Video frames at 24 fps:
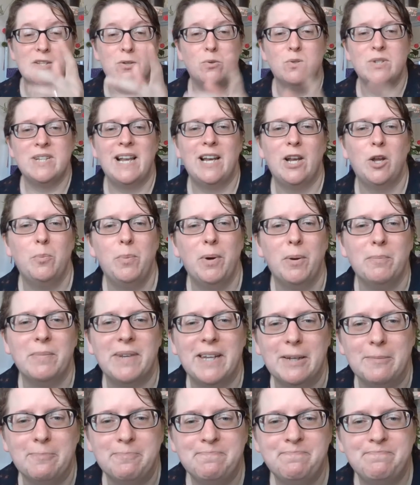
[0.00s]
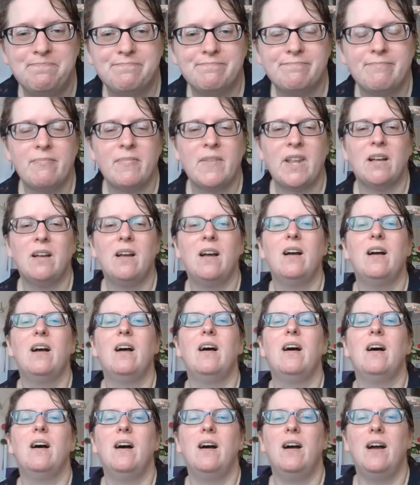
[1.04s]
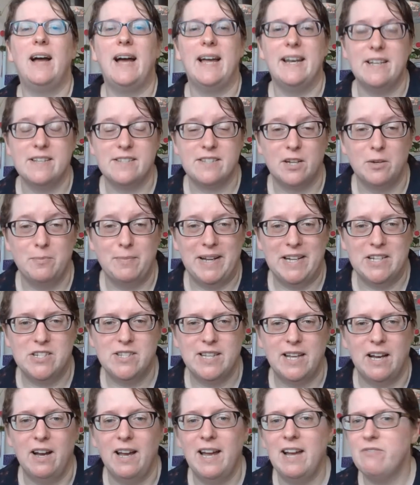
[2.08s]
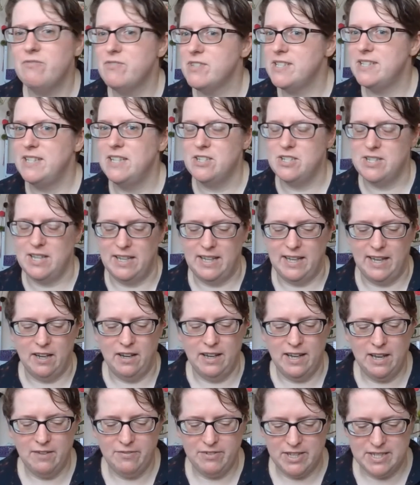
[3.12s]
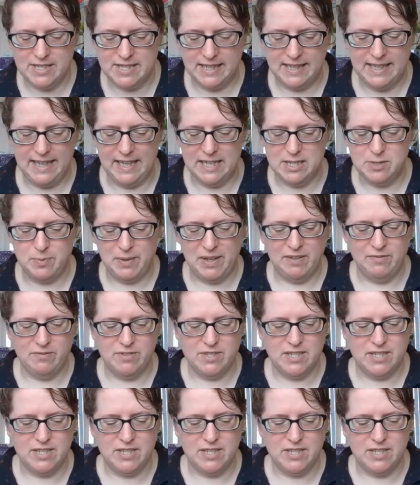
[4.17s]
called Hello Pumpkin. and it's going to match that. I haven't stitched that yet. I have it as a kit, but I haven't